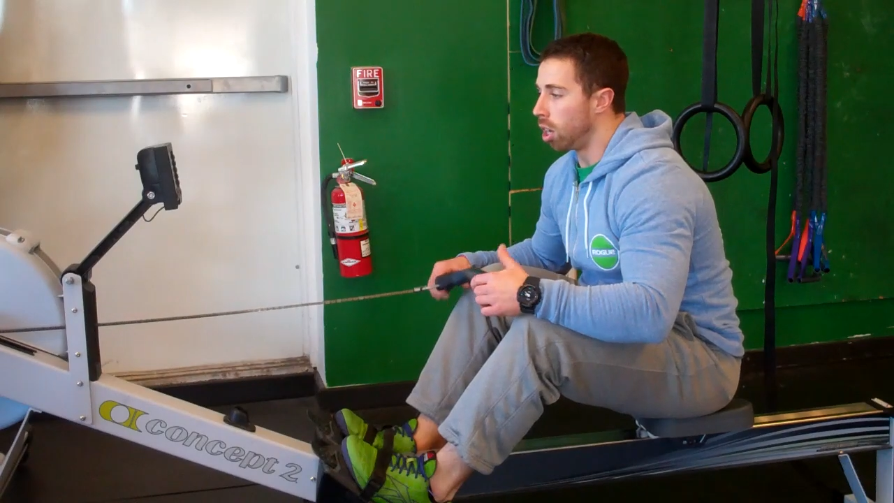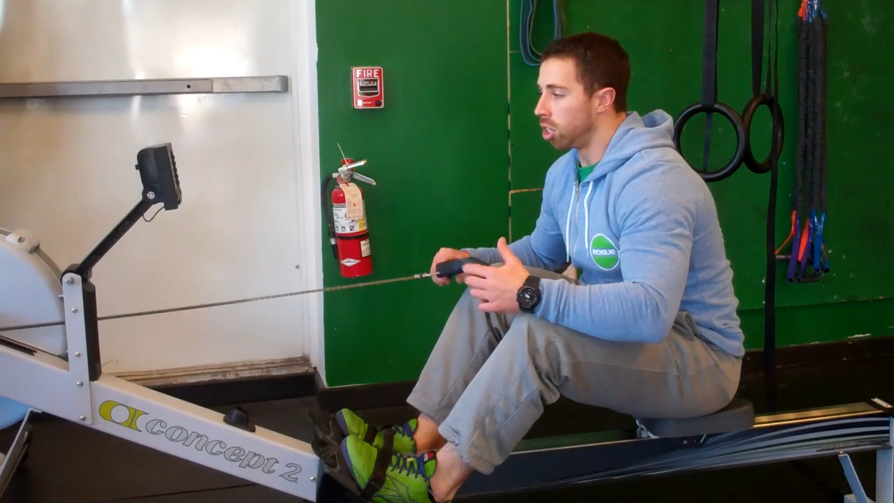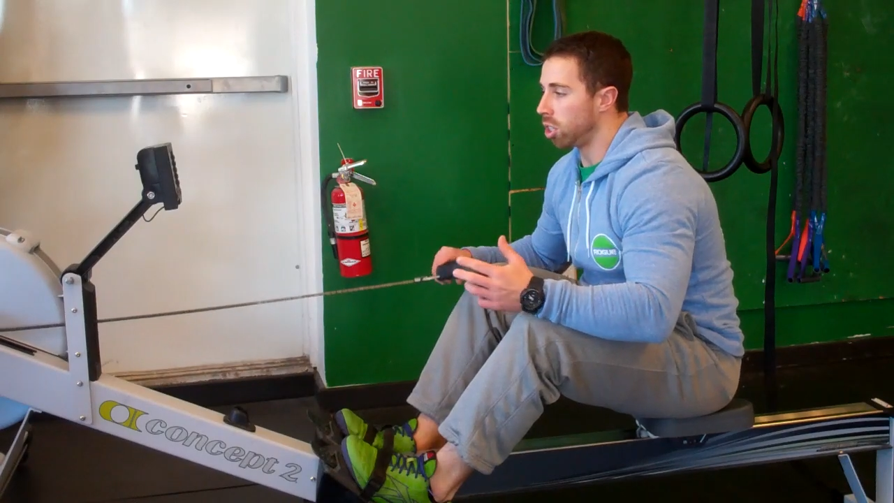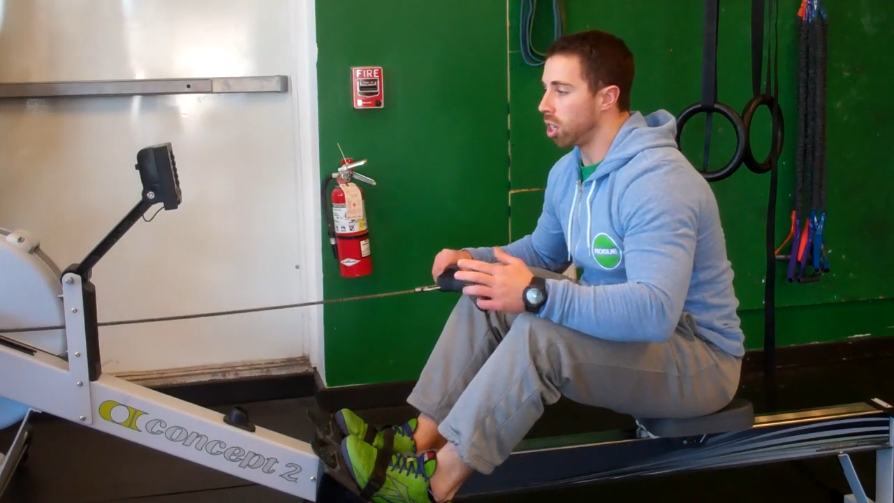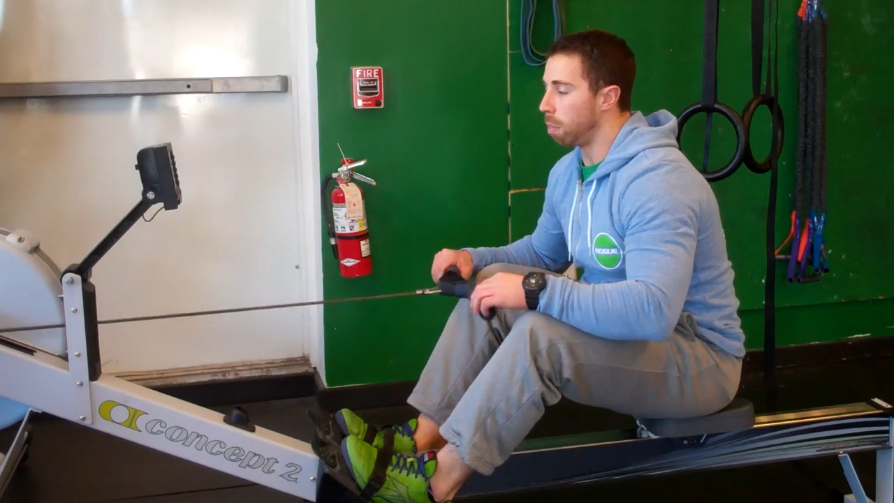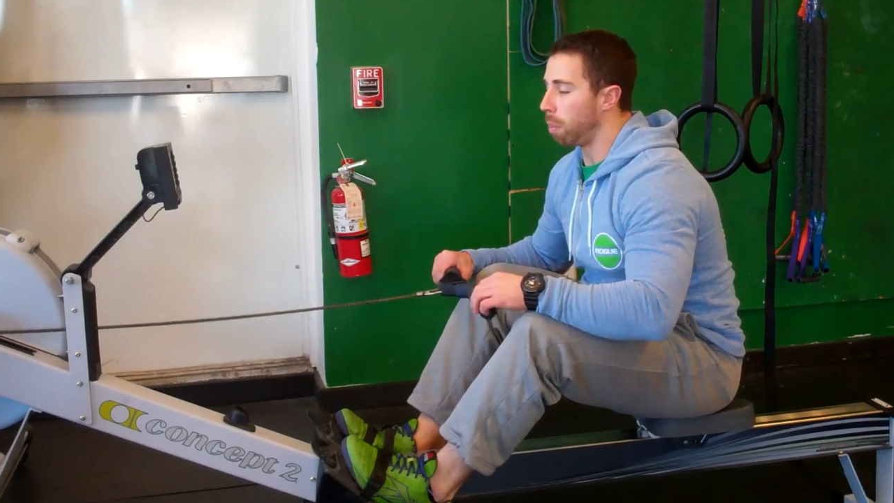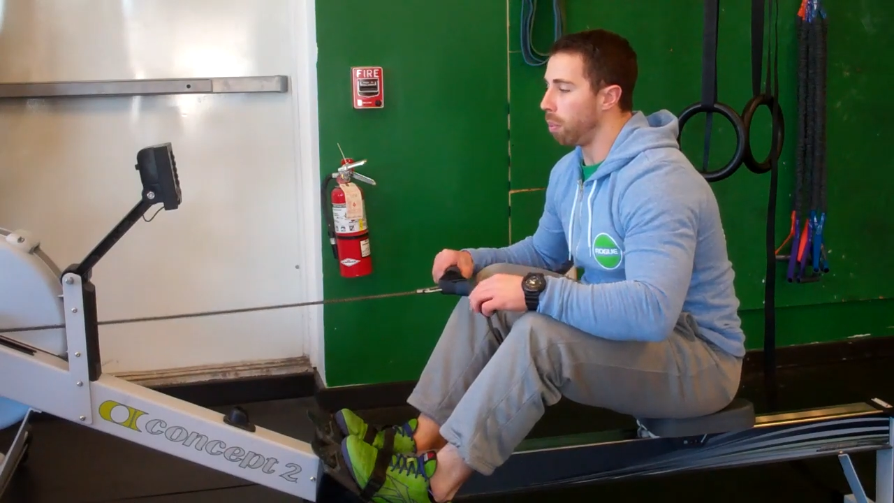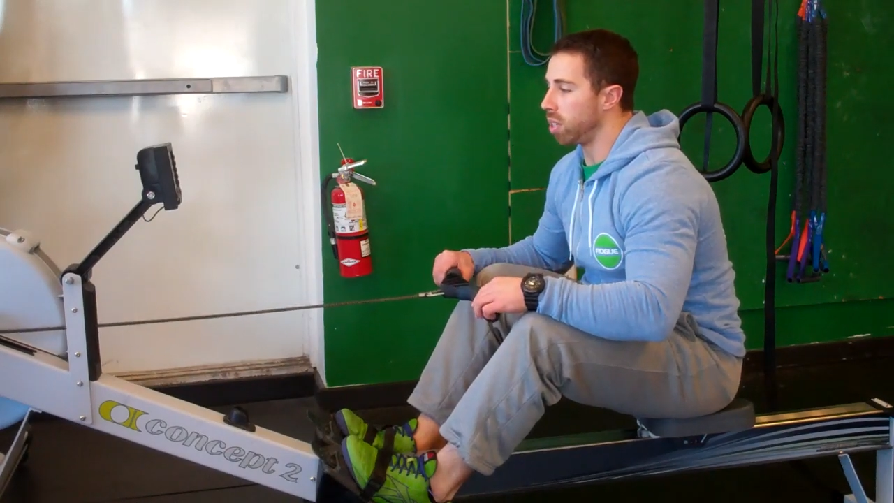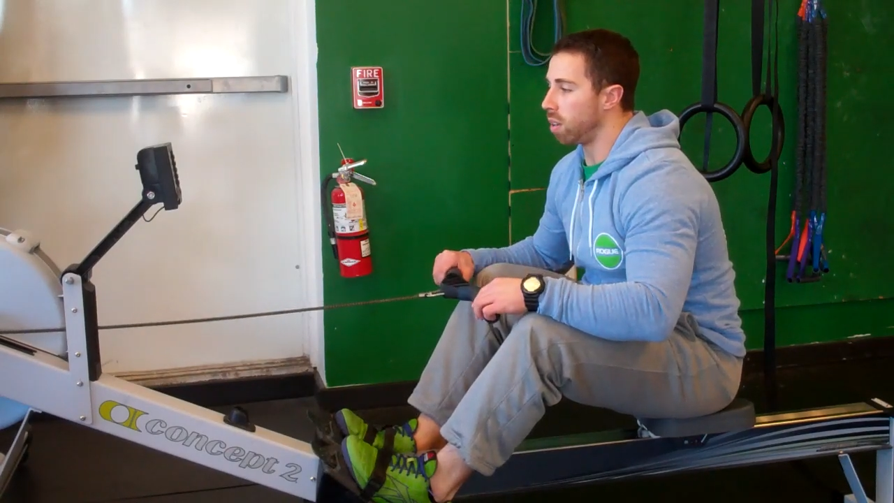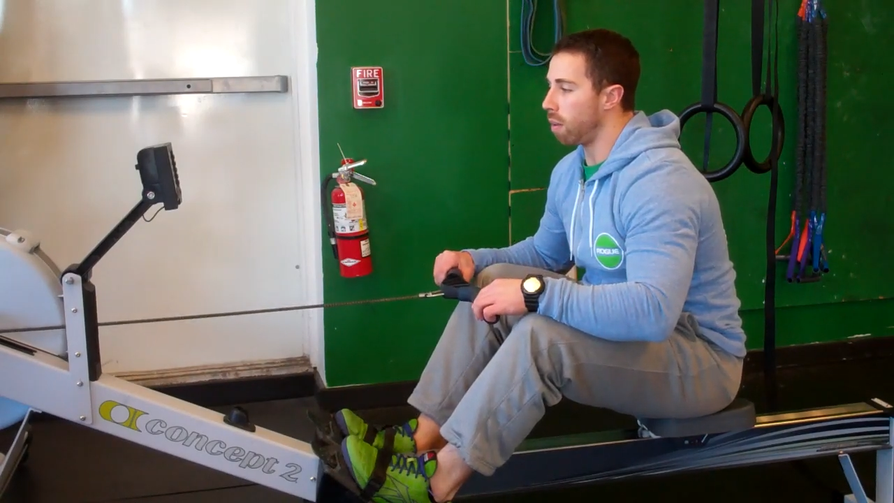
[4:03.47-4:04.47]
just a couple
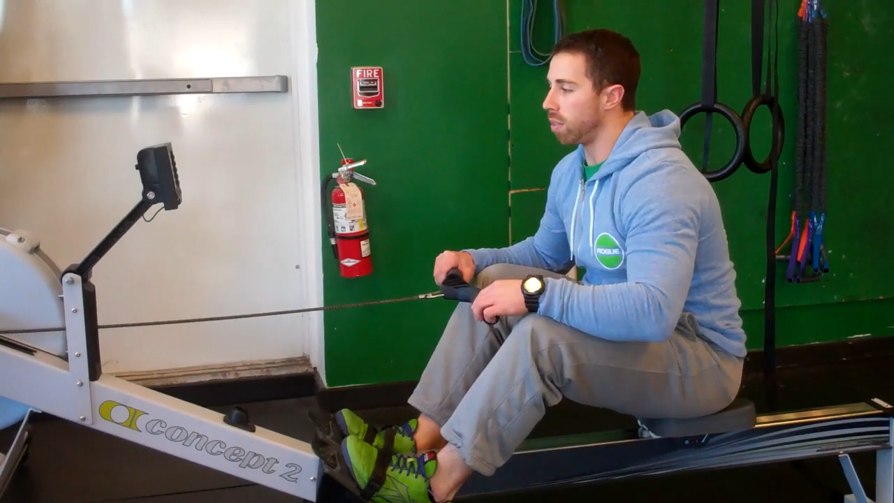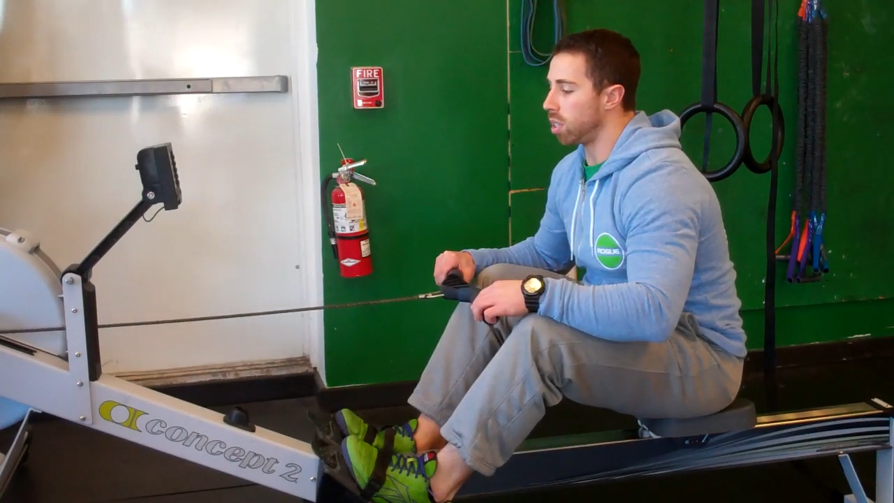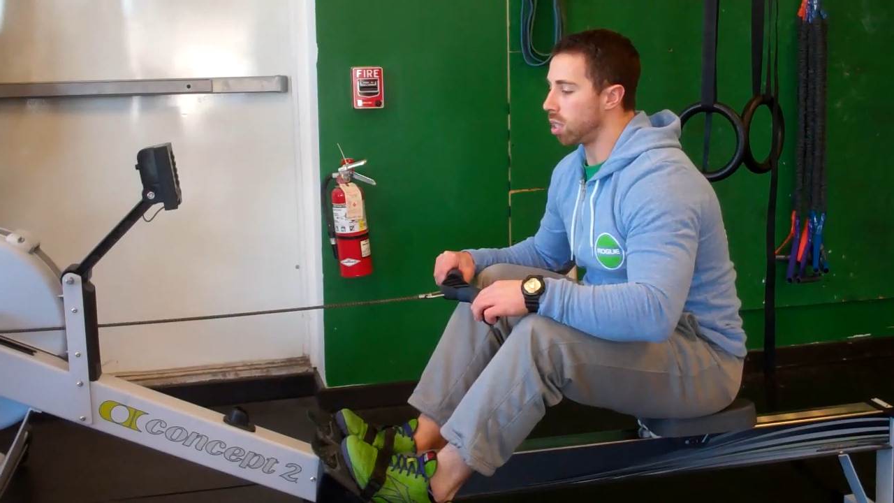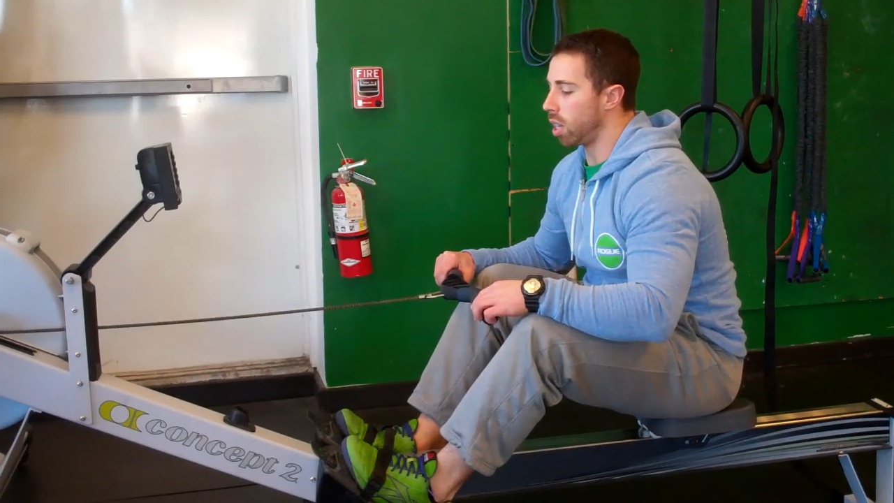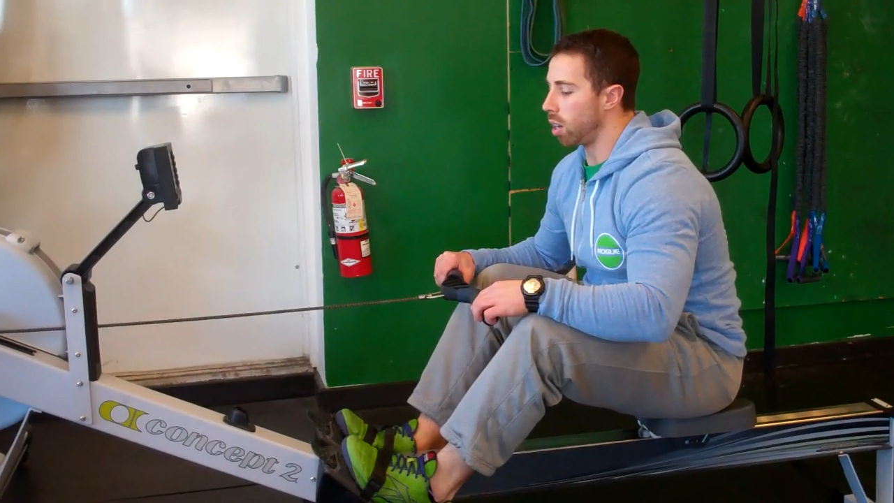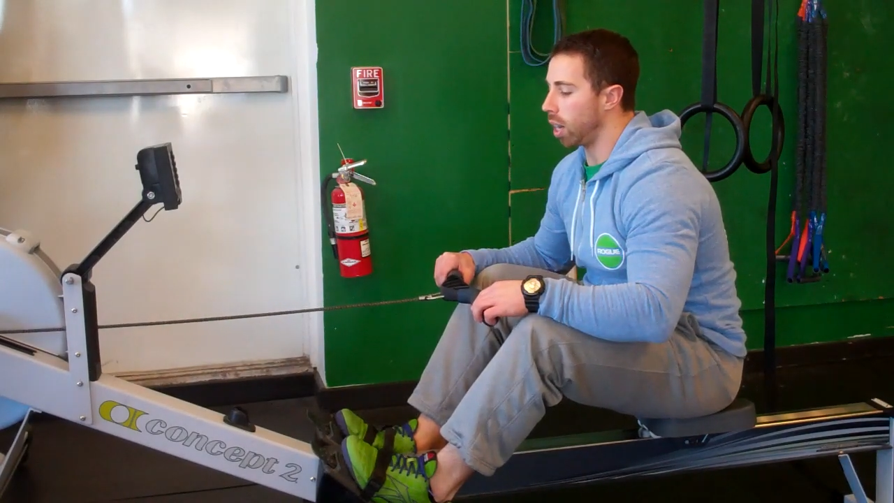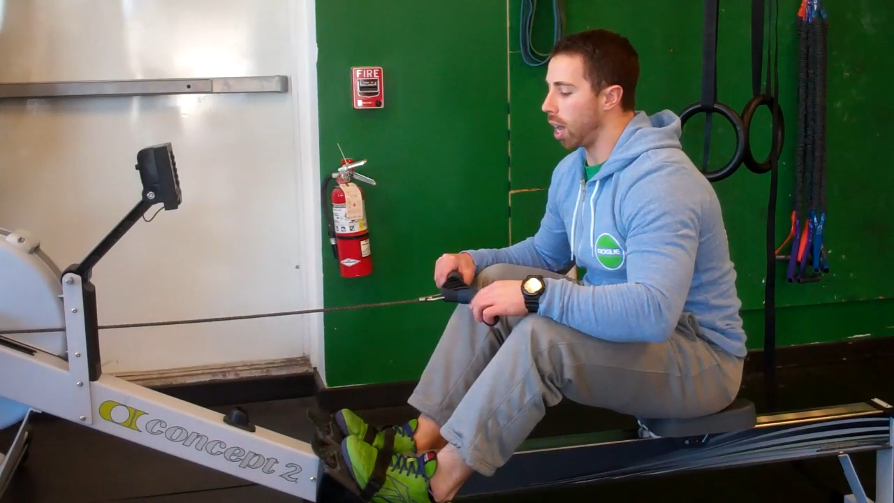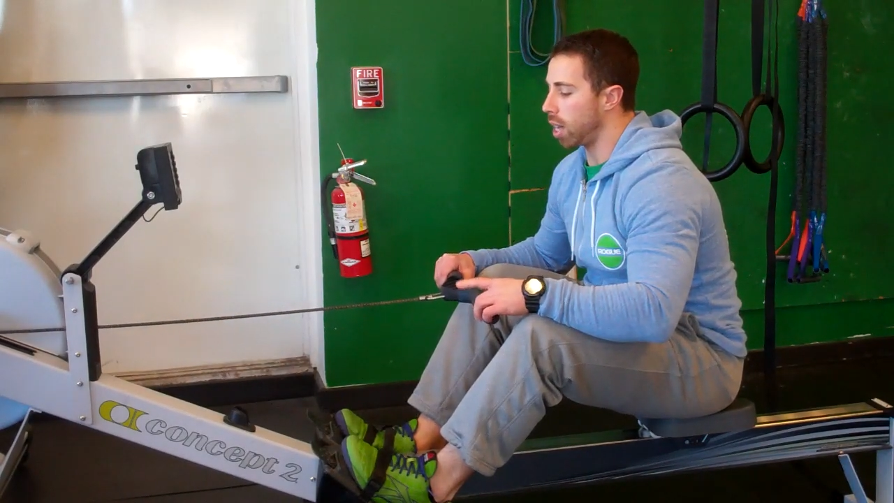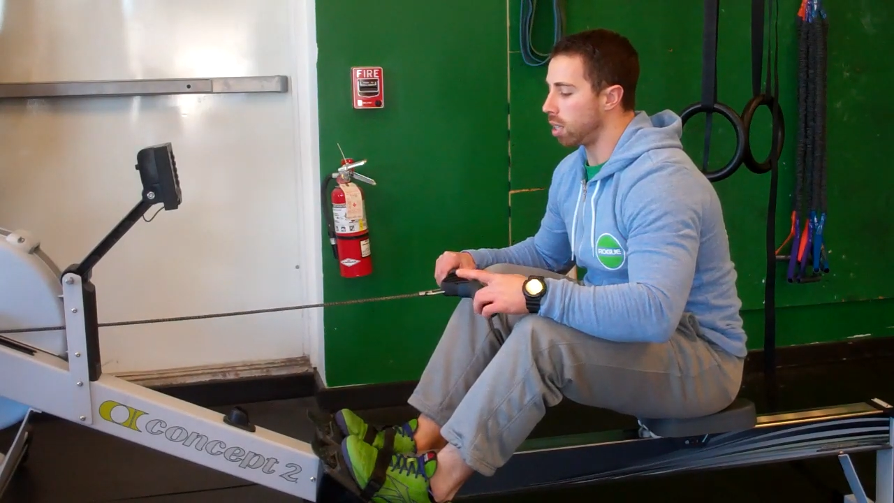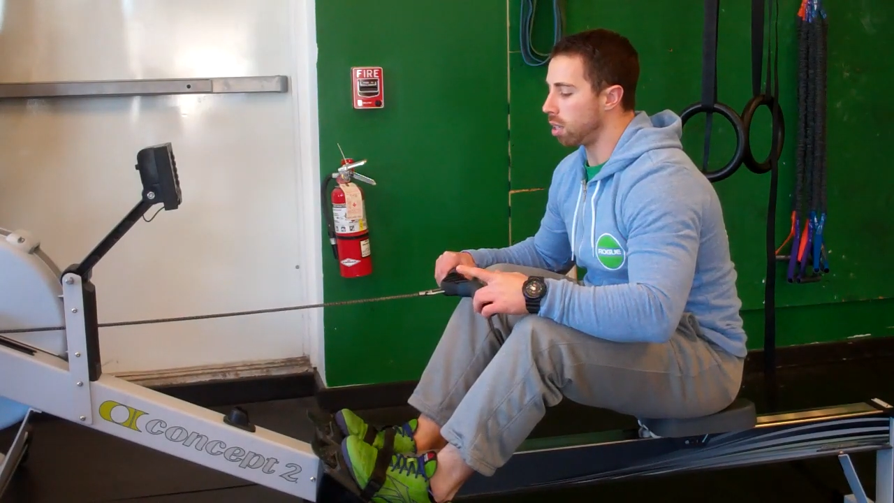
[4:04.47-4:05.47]
points of emphasis there,
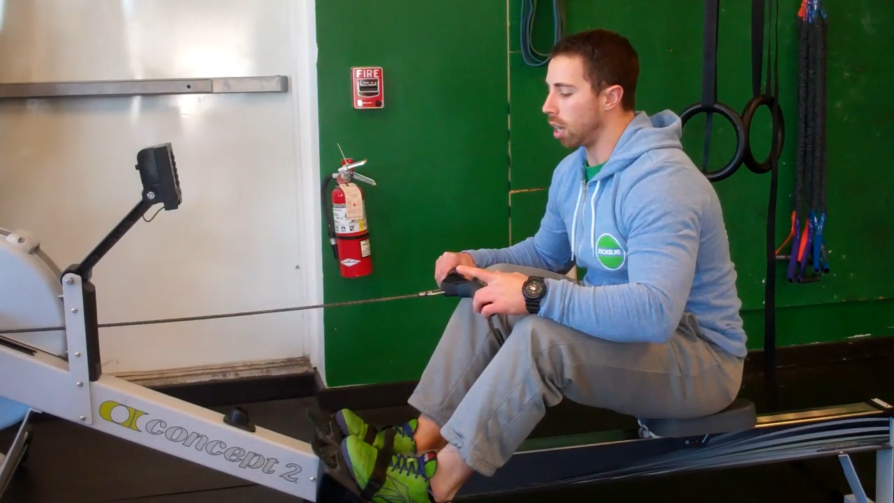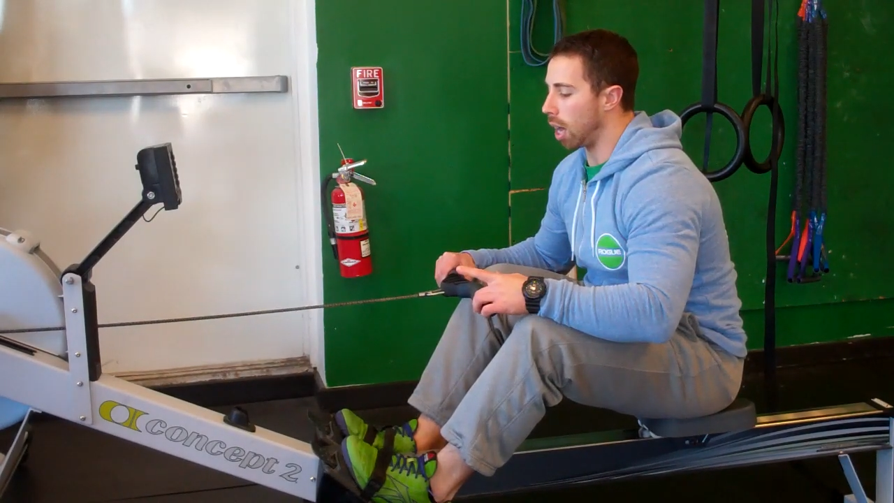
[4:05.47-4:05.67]
guys.